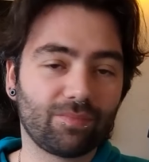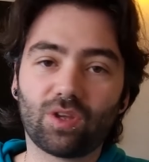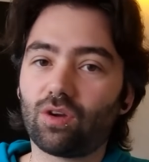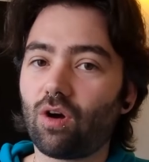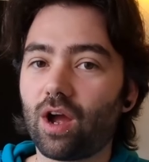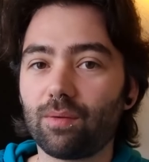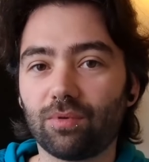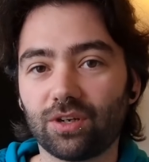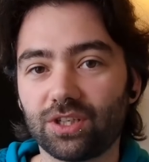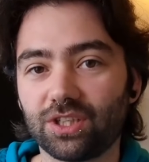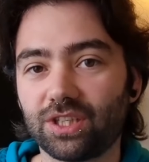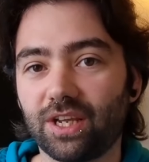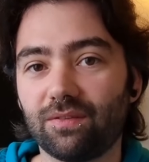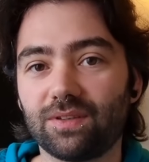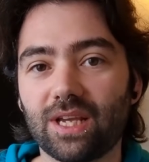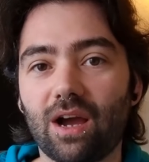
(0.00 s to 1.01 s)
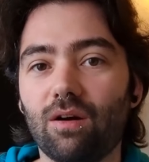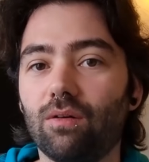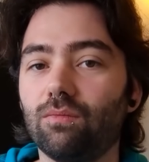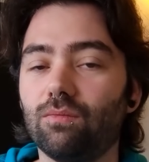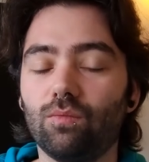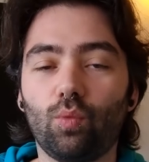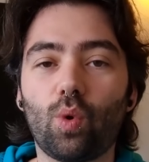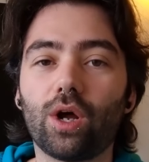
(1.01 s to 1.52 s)
Guybrush gives
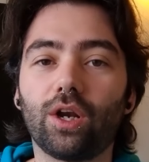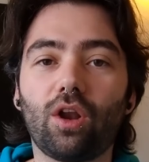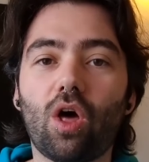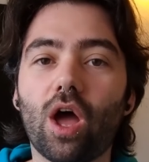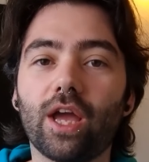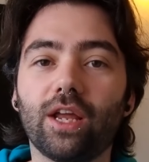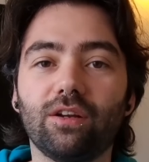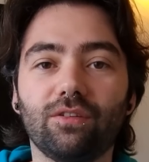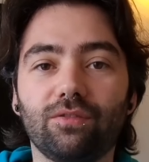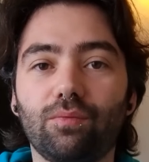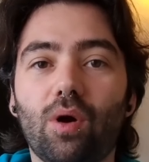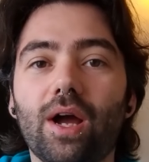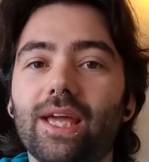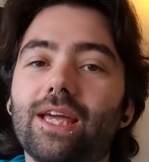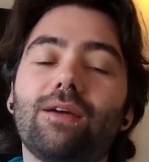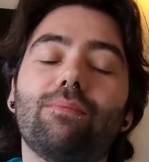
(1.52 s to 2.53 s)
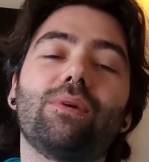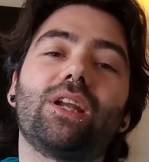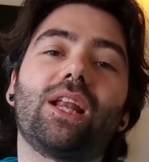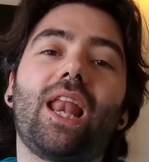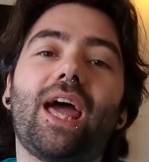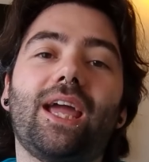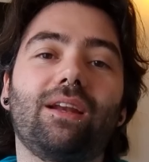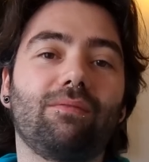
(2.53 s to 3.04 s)
out one line of why him and
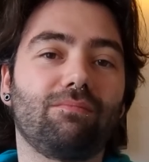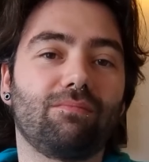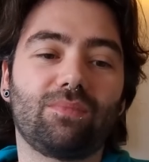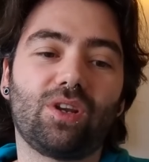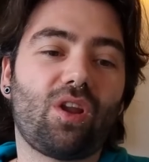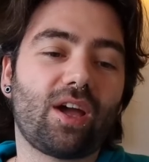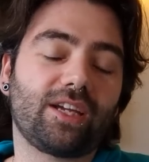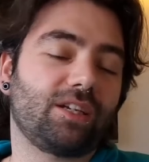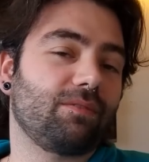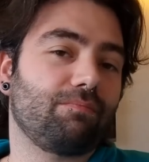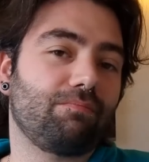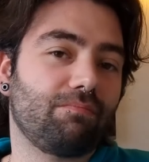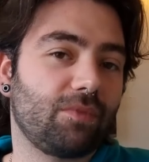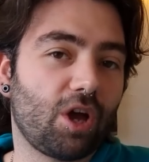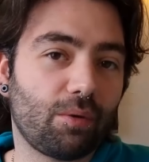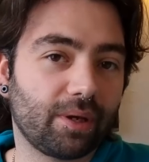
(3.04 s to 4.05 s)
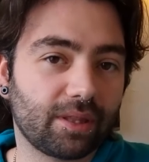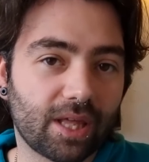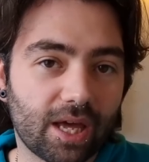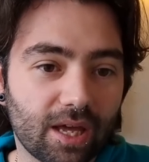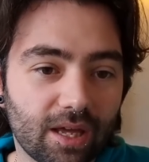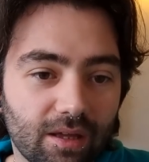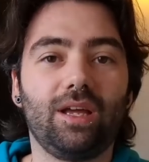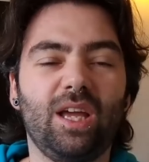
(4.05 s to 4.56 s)
Elaine like going
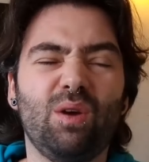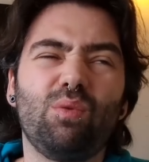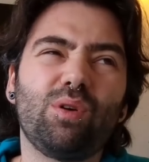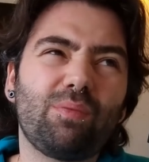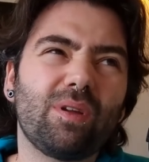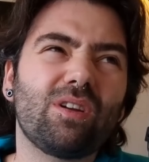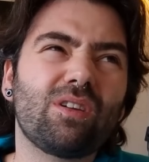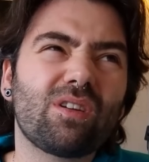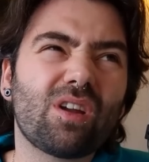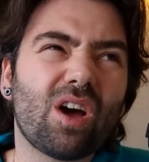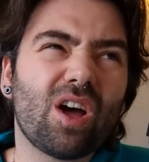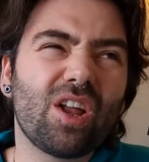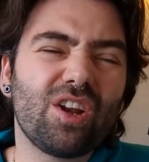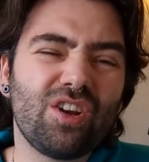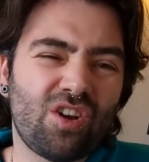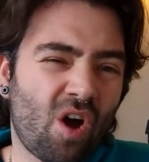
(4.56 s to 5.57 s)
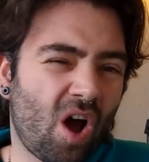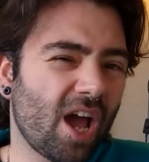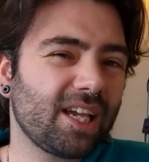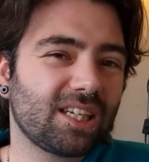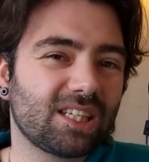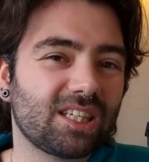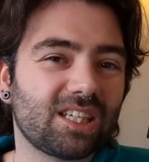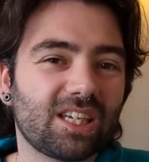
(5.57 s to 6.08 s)
there. It would have been
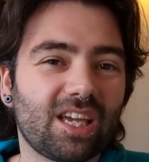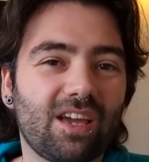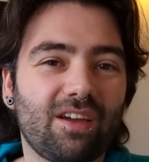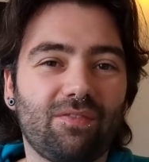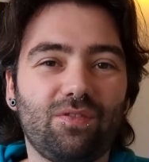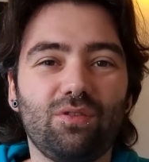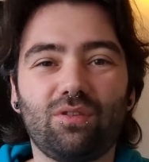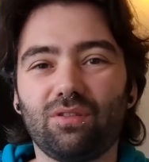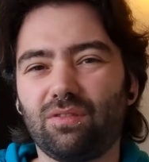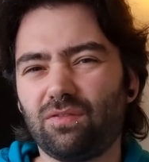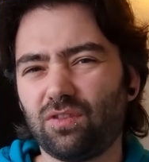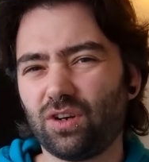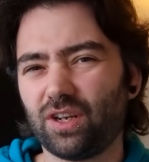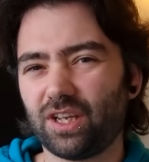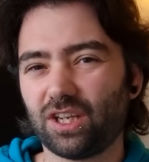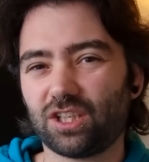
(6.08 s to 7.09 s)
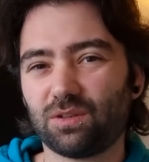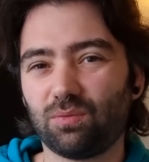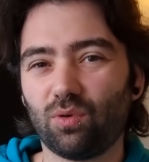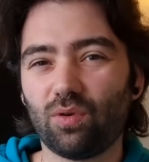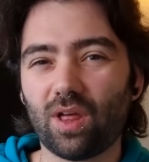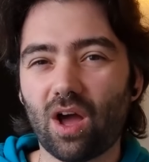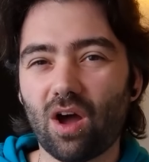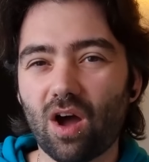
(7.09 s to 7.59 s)
nice if you could fully
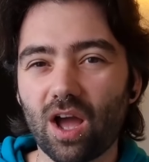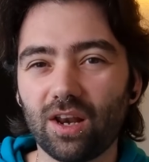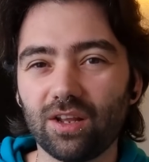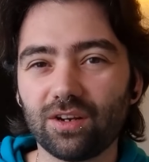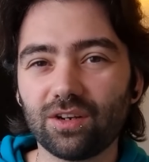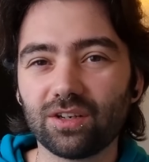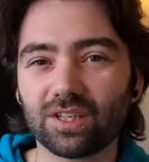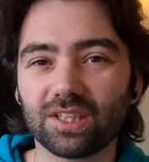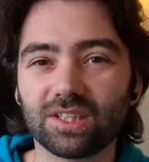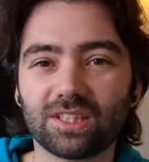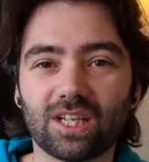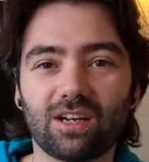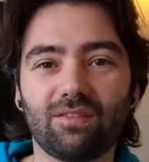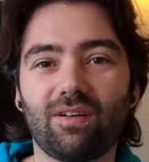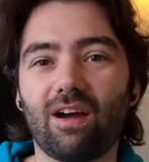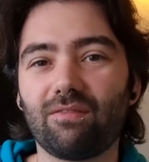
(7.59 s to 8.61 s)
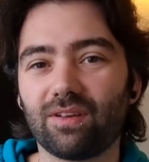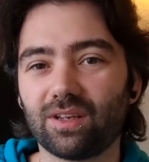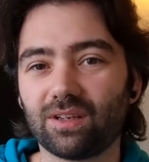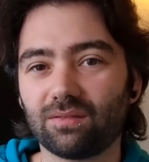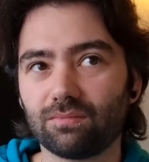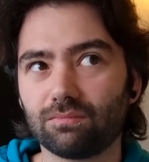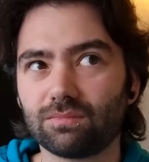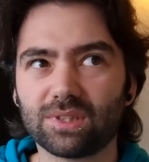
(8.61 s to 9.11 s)
explore that island instead of
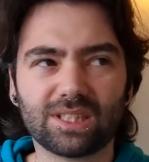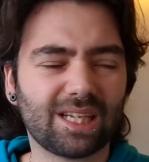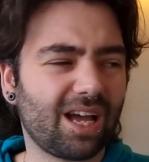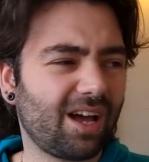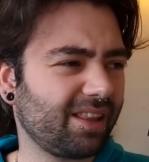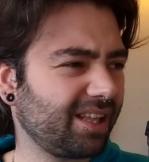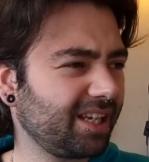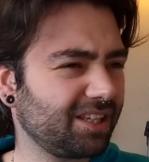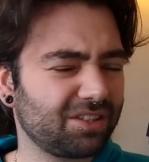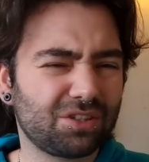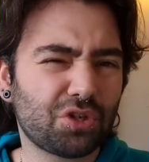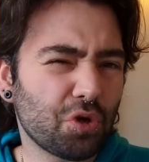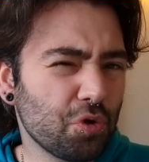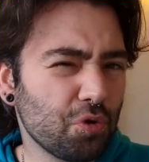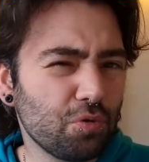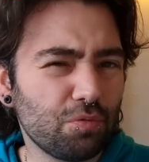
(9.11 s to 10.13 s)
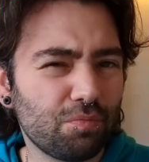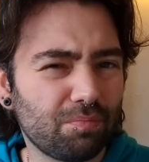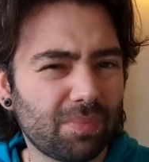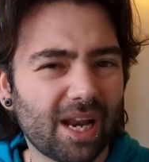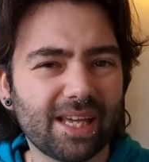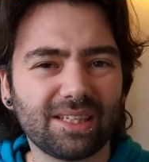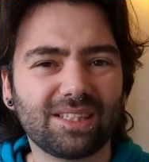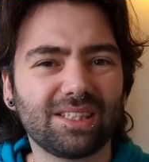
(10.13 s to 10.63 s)
having, I think it's 2
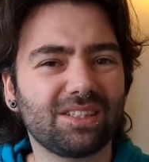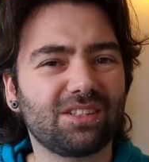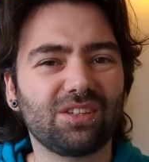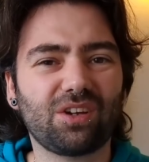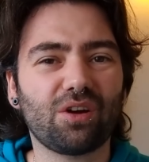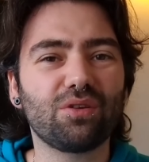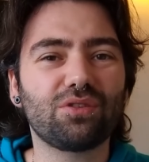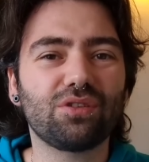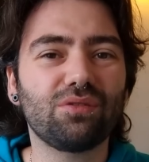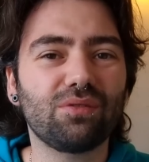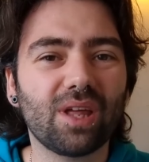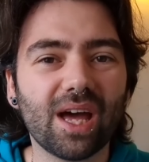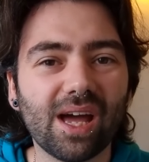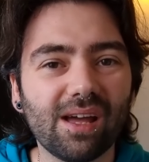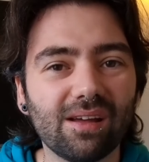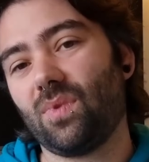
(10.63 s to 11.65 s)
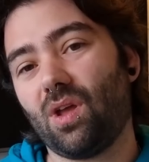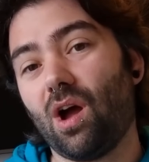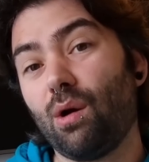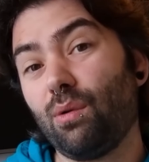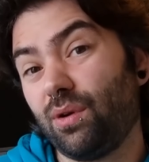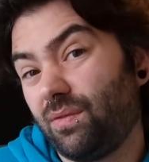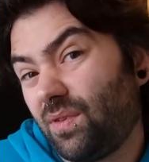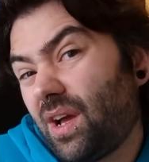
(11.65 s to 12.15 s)
places to go to there. I
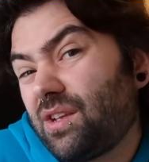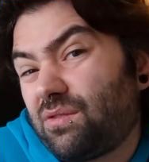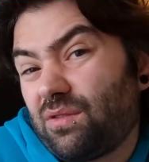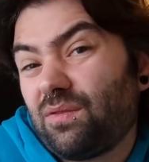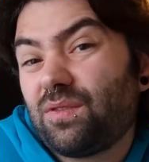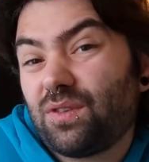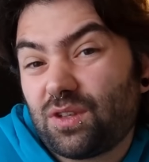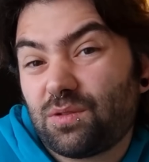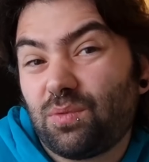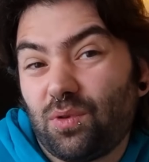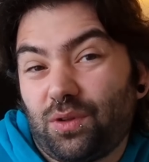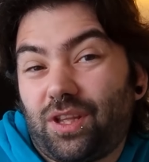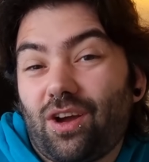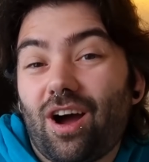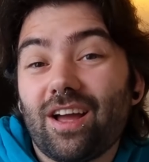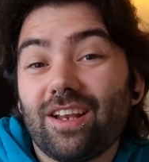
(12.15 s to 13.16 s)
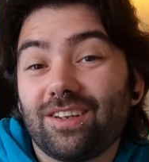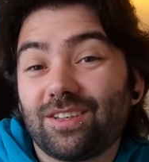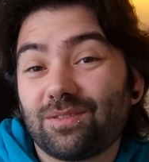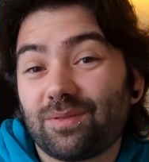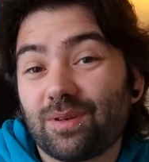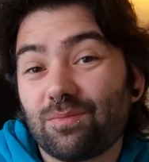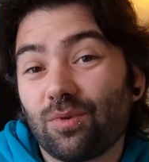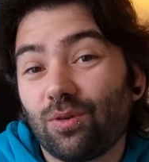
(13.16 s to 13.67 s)
would have liked to have explored the island a
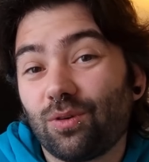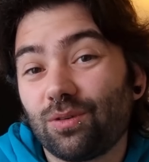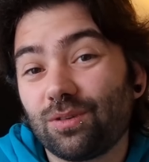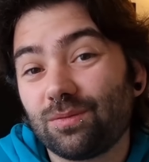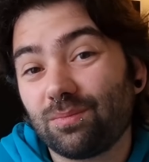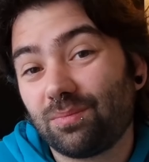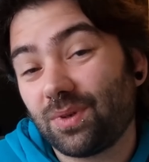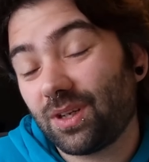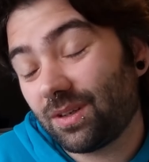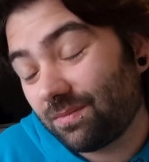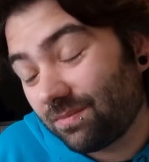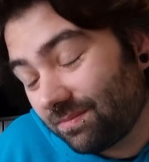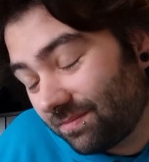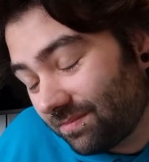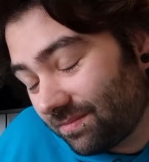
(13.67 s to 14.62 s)
bit more, but